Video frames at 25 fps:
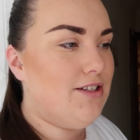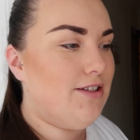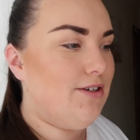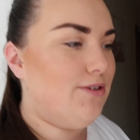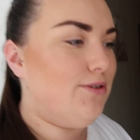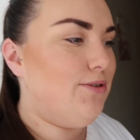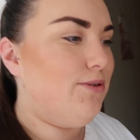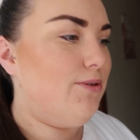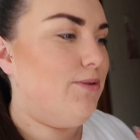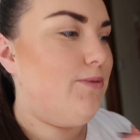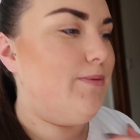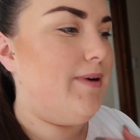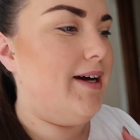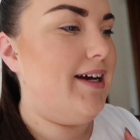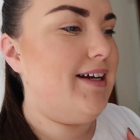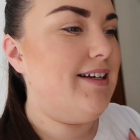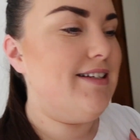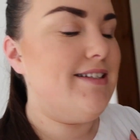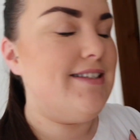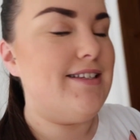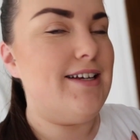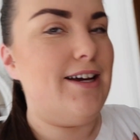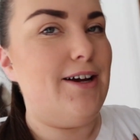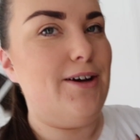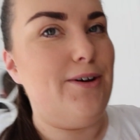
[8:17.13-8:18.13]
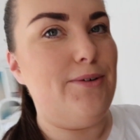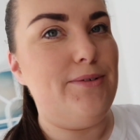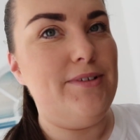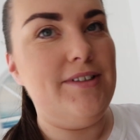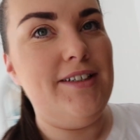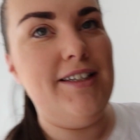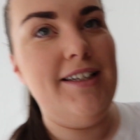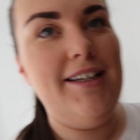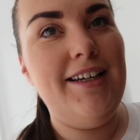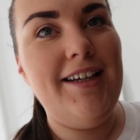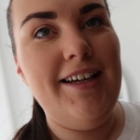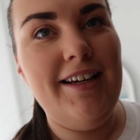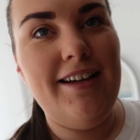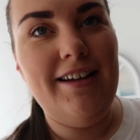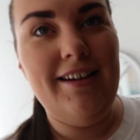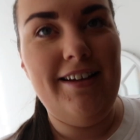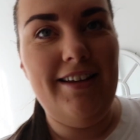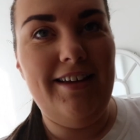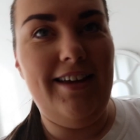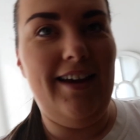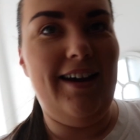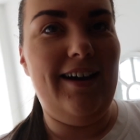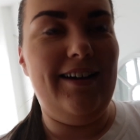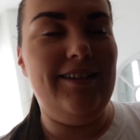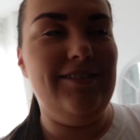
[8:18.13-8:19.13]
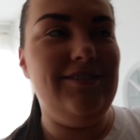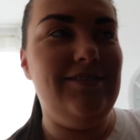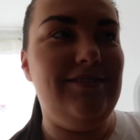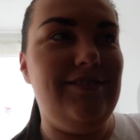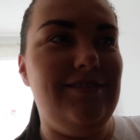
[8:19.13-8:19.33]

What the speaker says: the hallway. So yeah,